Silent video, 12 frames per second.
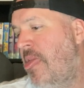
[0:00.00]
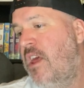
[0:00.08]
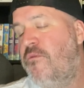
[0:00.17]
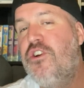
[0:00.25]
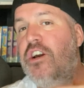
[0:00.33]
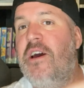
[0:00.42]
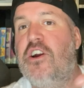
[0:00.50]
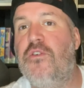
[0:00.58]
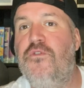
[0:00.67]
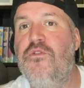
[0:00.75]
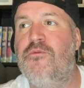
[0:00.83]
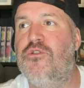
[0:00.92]
If we can make a
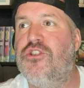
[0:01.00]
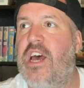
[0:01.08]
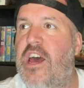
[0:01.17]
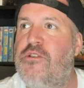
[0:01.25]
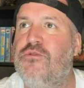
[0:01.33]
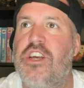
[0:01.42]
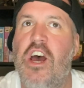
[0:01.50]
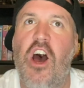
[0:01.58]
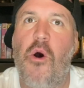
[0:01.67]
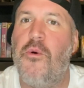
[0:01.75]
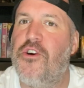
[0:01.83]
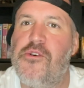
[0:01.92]
few more sales,
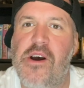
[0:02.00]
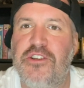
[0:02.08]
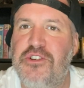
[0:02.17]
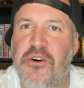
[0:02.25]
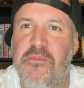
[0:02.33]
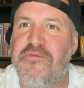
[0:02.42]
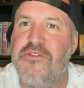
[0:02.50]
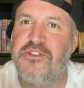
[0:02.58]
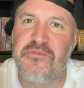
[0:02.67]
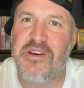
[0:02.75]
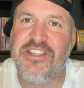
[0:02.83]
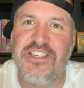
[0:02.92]
I want to go out shopping for
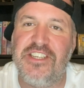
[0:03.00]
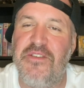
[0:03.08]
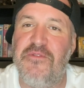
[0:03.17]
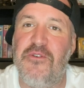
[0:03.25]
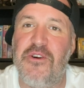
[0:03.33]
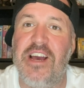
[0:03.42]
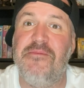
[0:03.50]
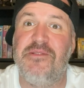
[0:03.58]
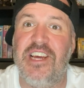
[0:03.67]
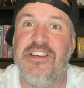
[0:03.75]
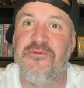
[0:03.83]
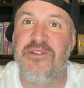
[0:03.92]
some N64 games
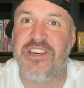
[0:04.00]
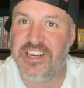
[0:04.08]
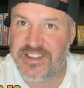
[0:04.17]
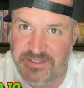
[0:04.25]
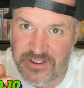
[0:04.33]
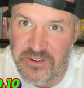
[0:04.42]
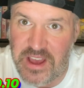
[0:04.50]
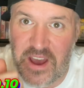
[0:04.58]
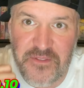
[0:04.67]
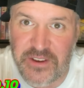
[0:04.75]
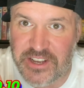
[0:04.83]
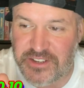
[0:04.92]
next week. So yeah,
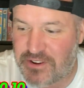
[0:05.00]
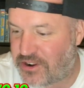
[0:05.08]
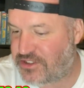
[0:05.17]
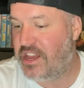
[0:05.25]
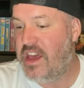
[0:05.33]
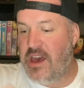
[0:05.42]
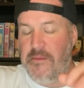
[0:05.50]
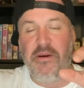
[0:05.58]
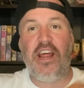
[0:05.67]
fingers crossed. But